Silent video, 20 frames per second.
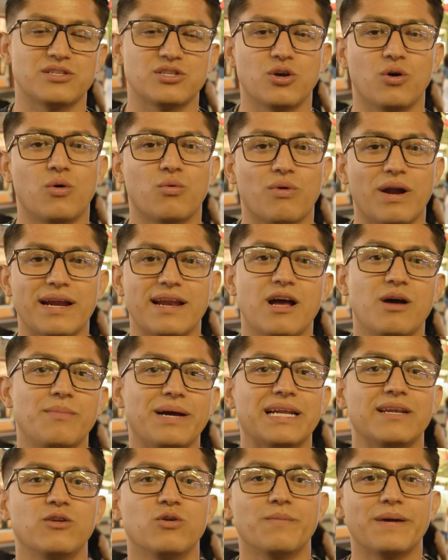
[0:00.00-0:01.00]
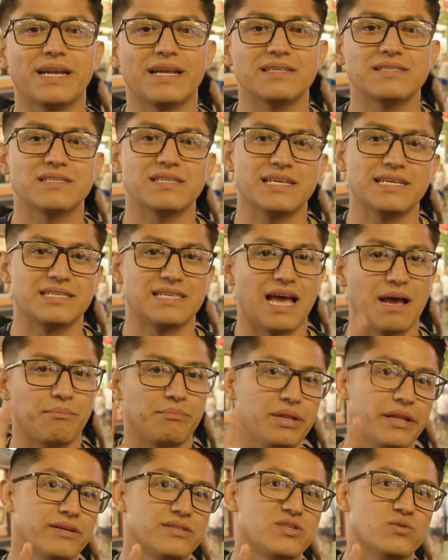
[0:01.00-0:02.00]
So right now my luminance is at
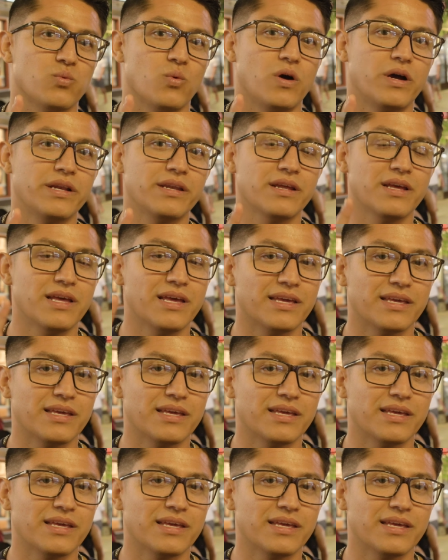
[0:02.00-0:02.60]
+1,